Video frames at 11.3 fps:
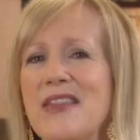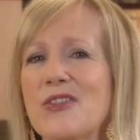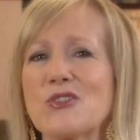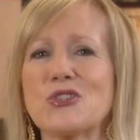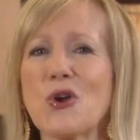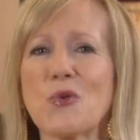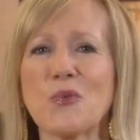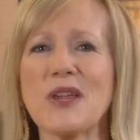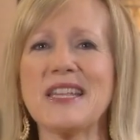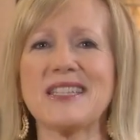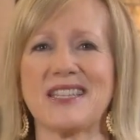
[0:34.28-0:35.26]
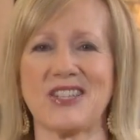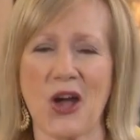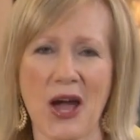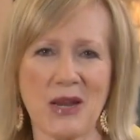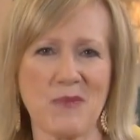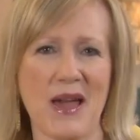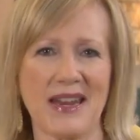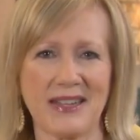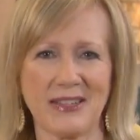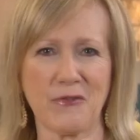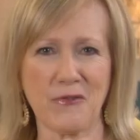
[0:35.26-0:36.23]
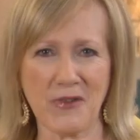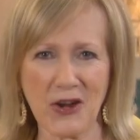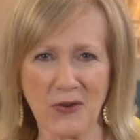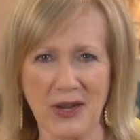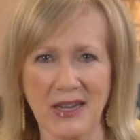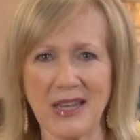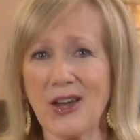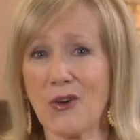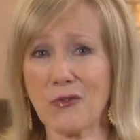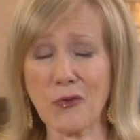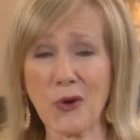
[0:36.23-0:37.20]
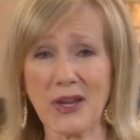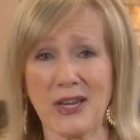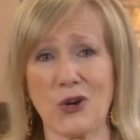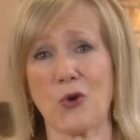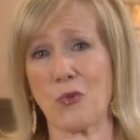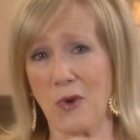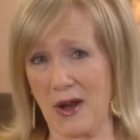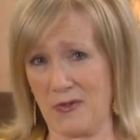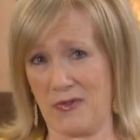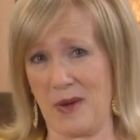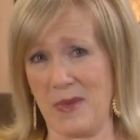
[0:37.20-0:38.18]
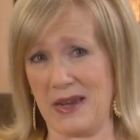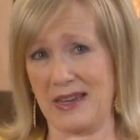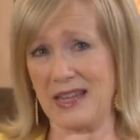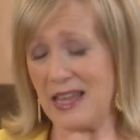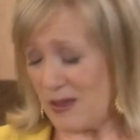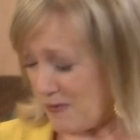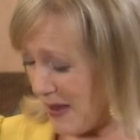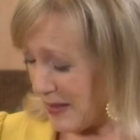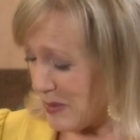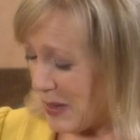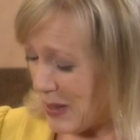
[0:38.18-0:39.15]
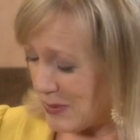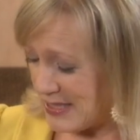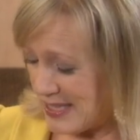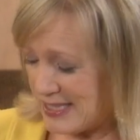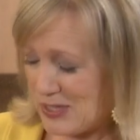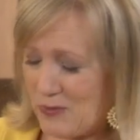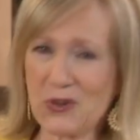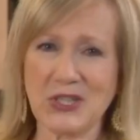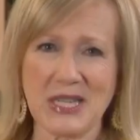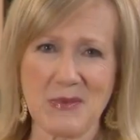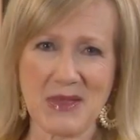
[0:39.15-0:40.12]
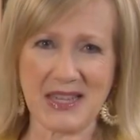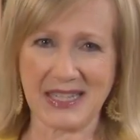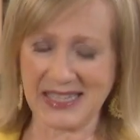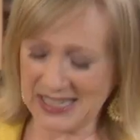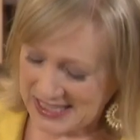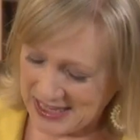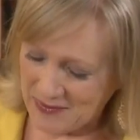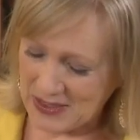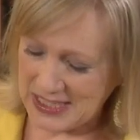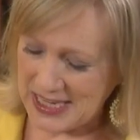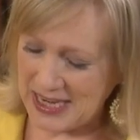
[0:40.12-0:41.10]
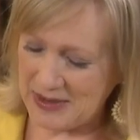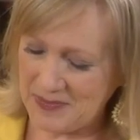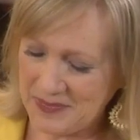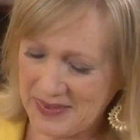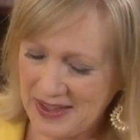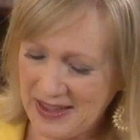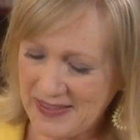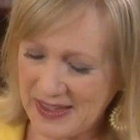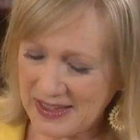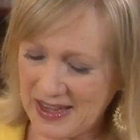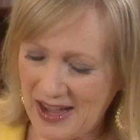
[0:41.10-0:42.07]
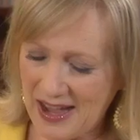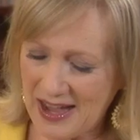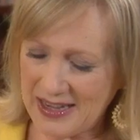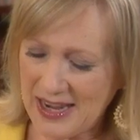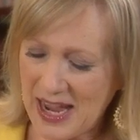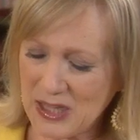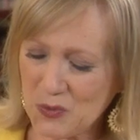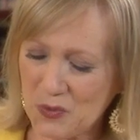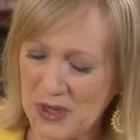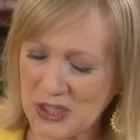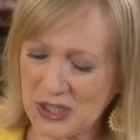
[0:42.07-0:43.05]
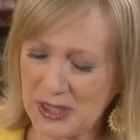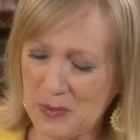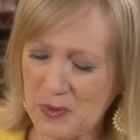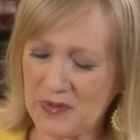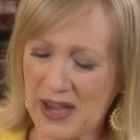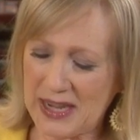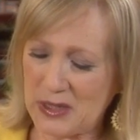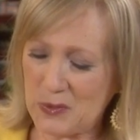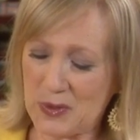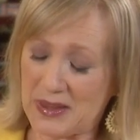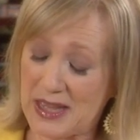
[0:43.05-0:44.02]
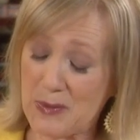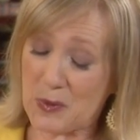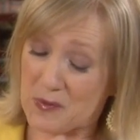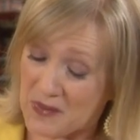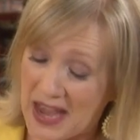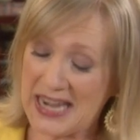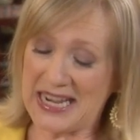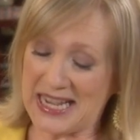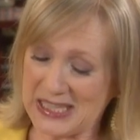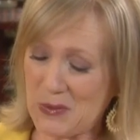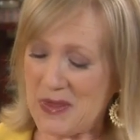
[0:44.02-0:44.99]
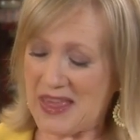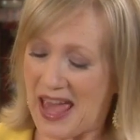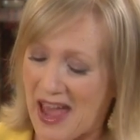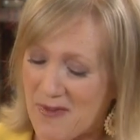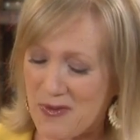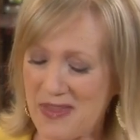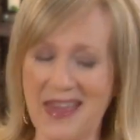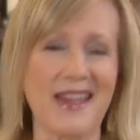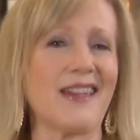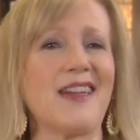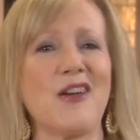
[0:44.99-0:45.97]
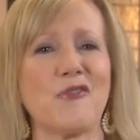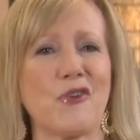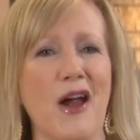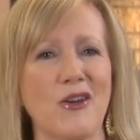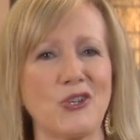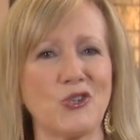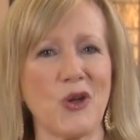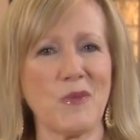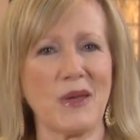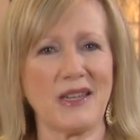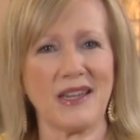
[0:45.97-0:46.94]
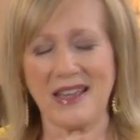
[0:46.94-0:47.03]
there's no reason to automatically fear it, avoid it, or run from it. In fact, the Bible says in 1 Timothy 6:17 that God has richly provided us with everything for our enjoyment.